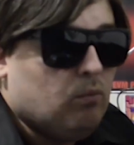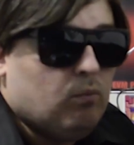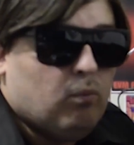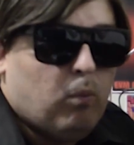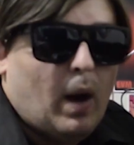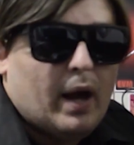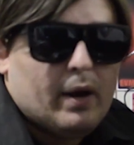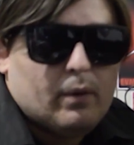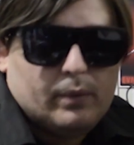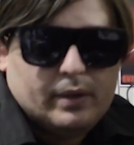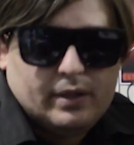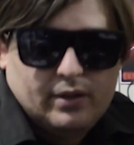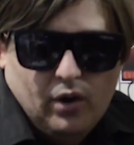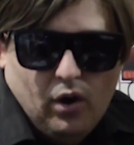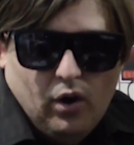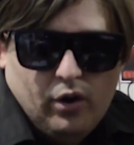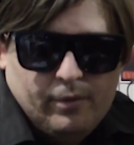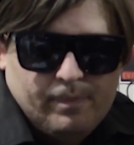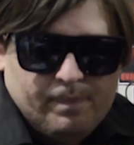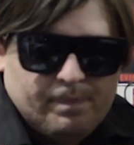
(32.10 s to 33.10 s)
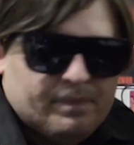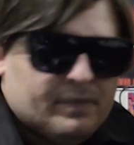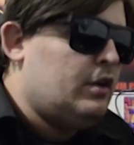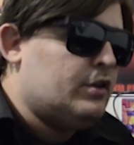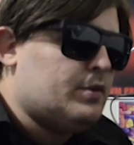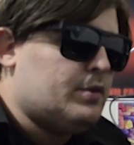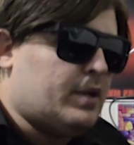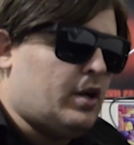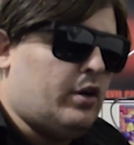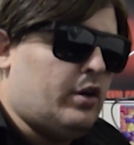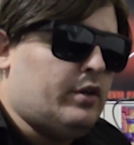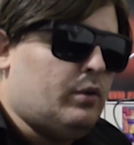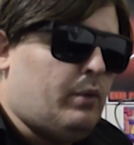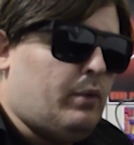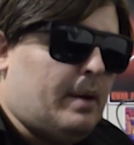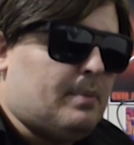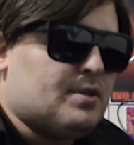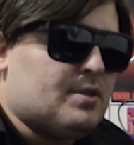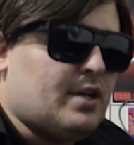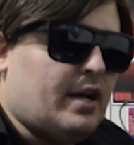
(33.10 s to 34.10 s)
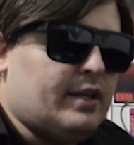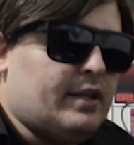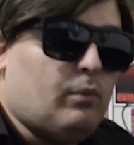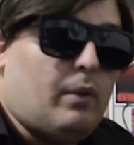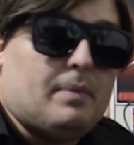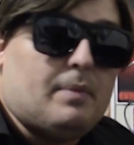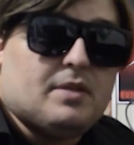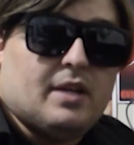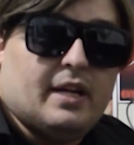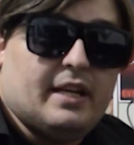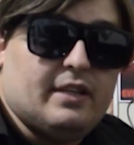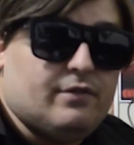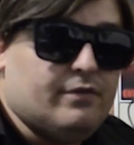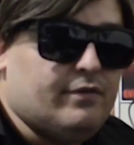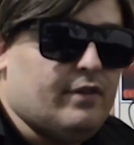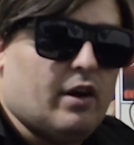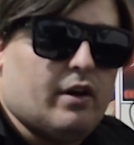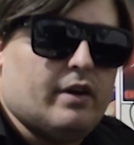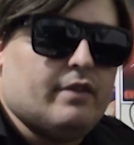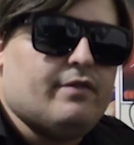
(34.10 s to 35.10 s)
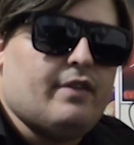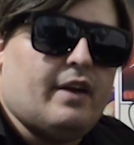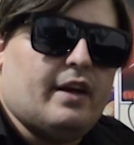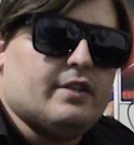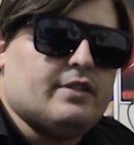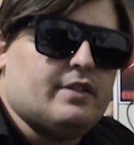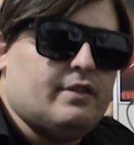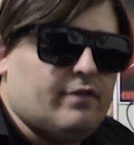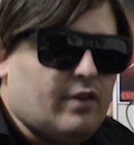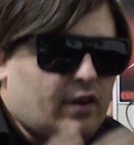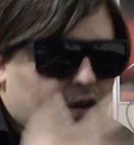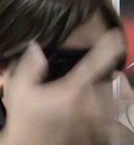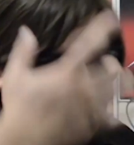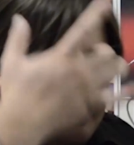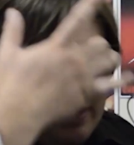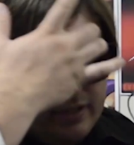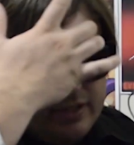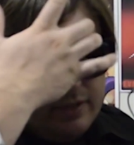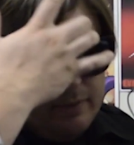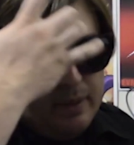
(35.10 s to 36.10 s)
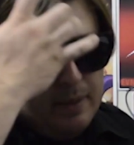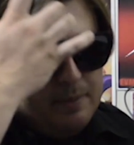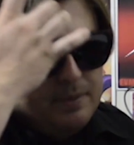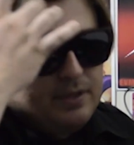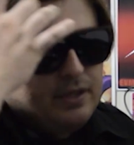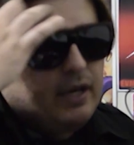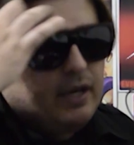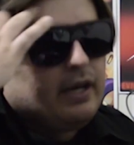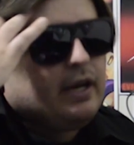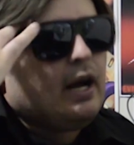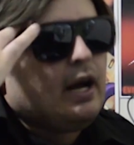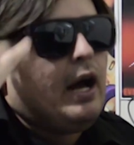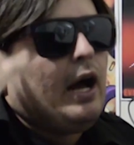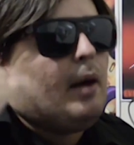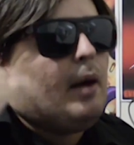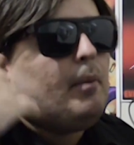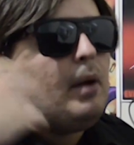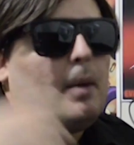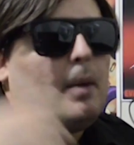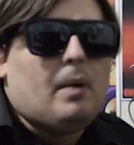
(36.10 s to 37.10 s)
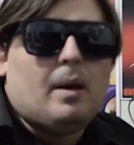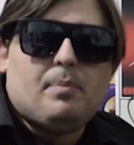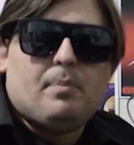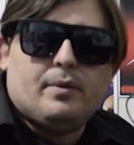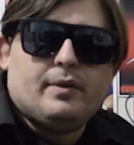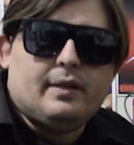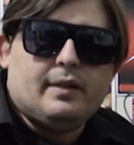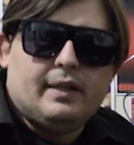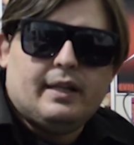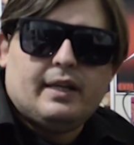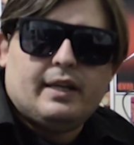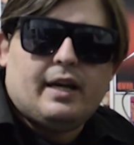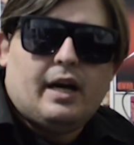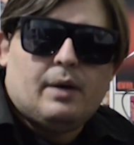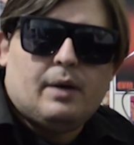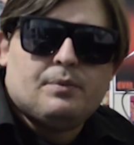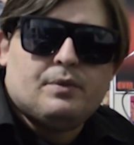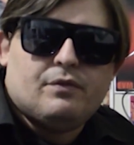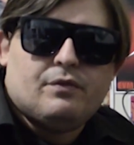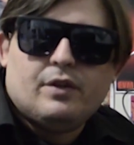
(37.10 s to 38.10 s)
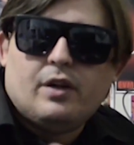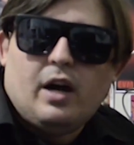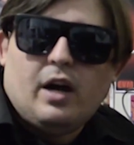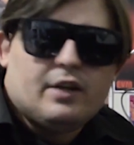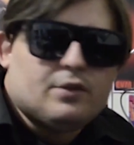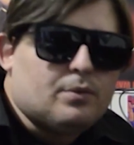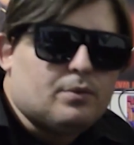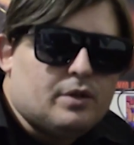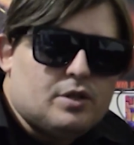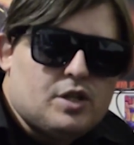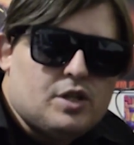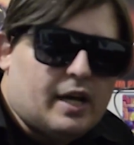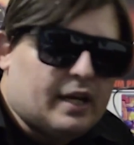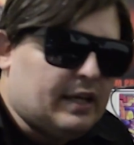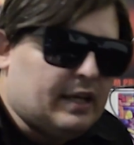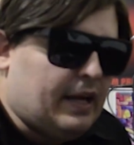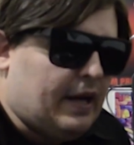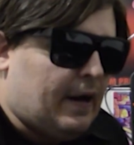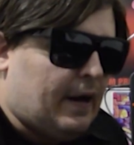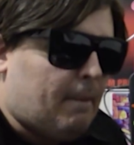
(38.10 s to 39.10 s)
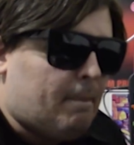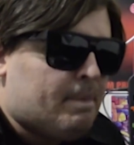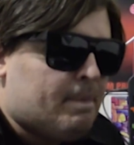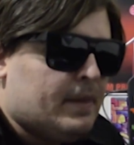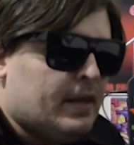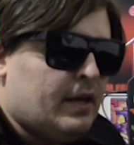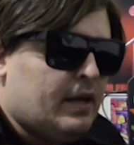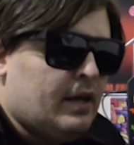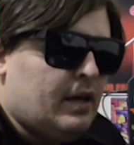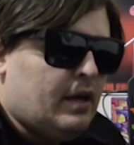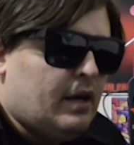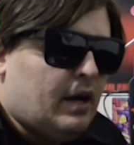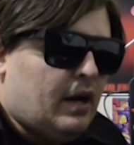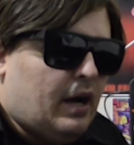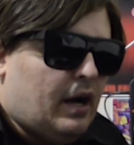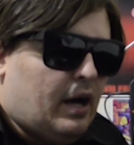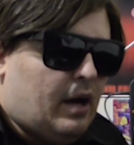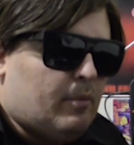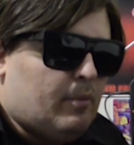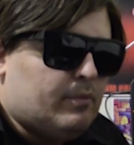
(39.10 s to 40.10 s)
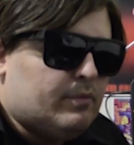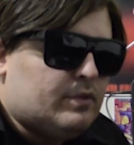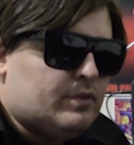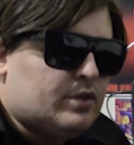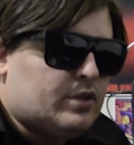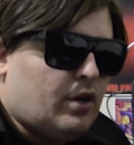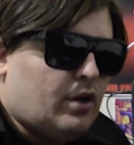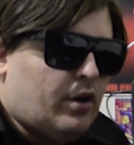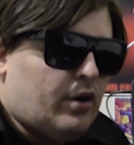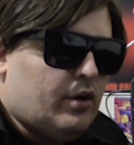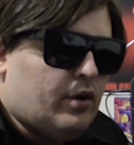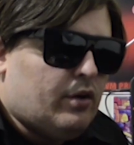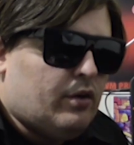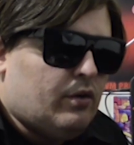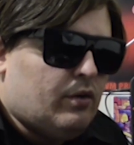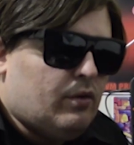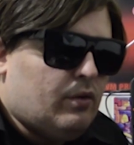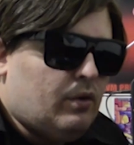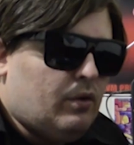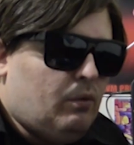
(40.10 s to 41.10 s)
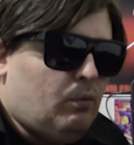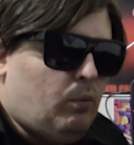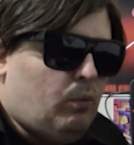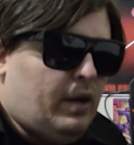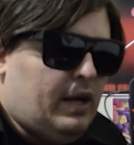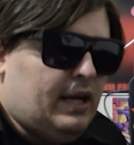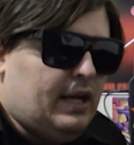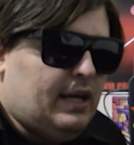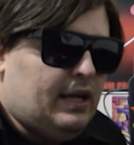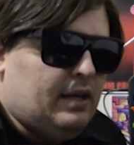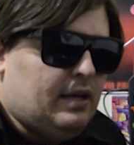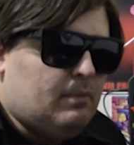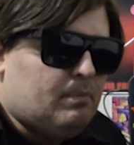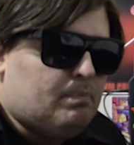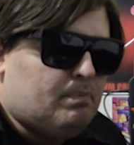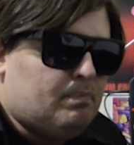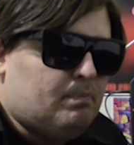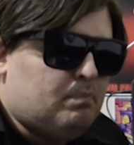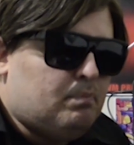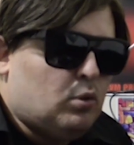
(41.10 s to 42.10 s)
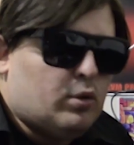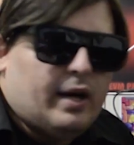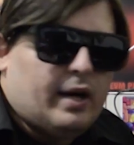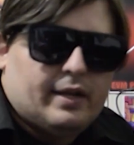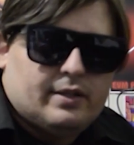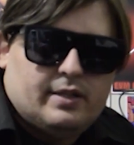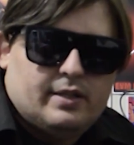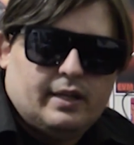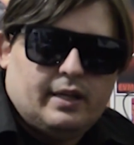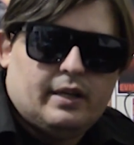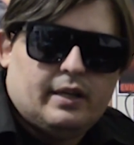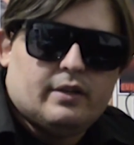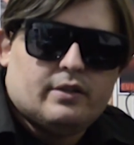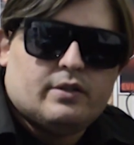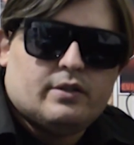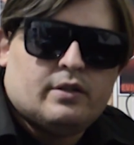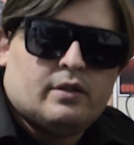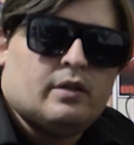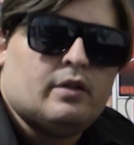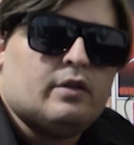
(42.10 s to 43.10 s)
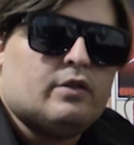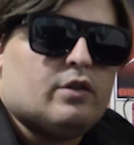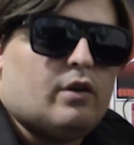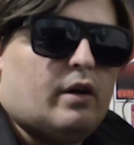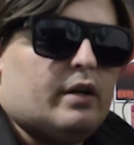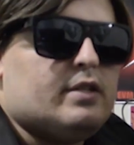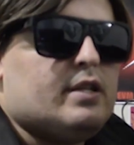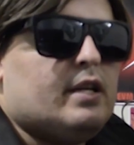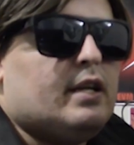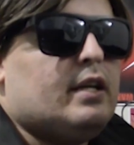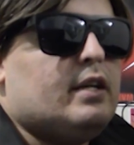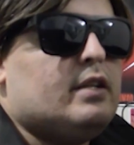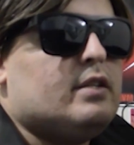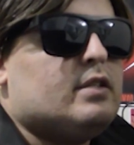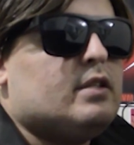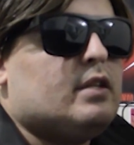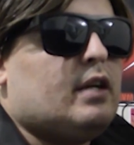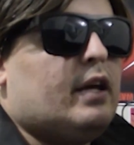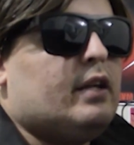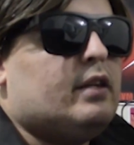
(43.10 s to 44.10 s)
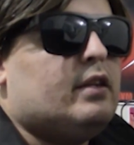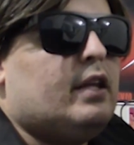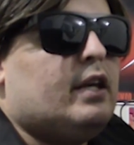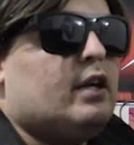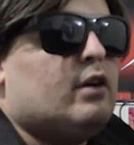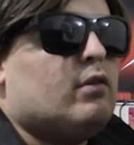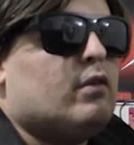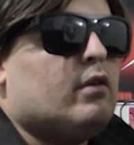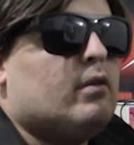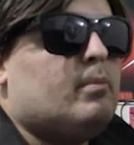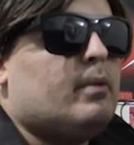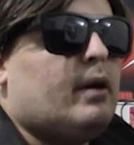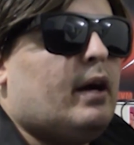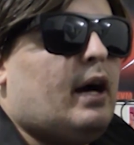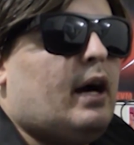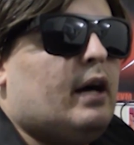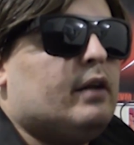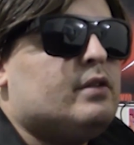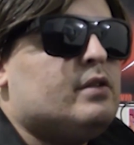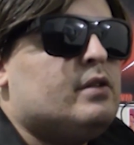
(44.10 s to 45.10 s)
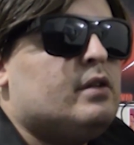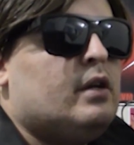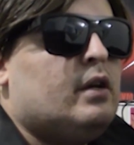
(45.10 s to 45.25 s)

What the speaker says: why don't we go? So we got on the website, and the website is very fancy website. I might put the link up if you guys want to check it out. So we book our tickets. So our tickets, I think, they're about